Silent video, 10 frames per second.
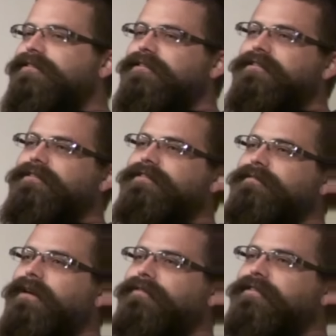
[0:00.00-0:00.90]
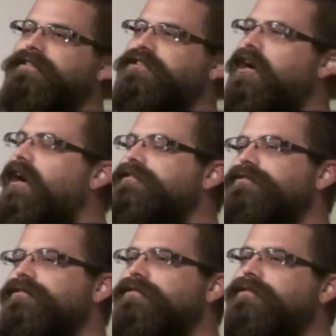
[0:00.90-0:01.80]
Alaska. and then my friend Josh,
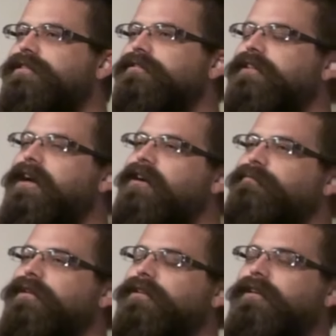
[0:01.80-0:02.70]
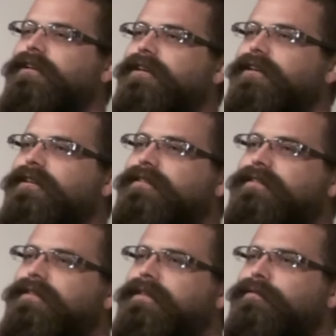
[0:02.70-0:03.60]
who's, who's still down, but
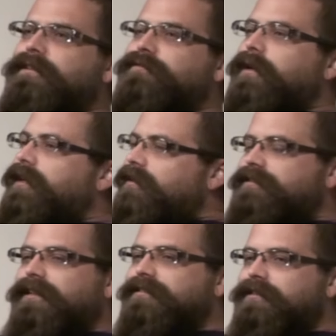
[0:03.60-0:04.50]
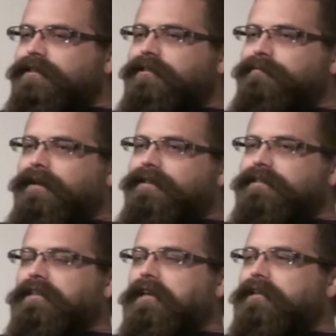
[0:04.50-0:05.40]
he lives way down in Tech City, couldn't make it
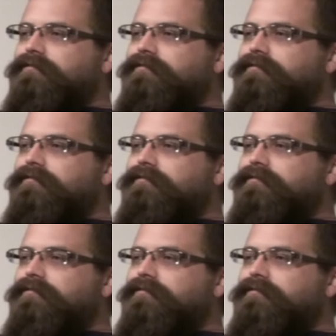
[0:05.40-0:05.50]
tonight.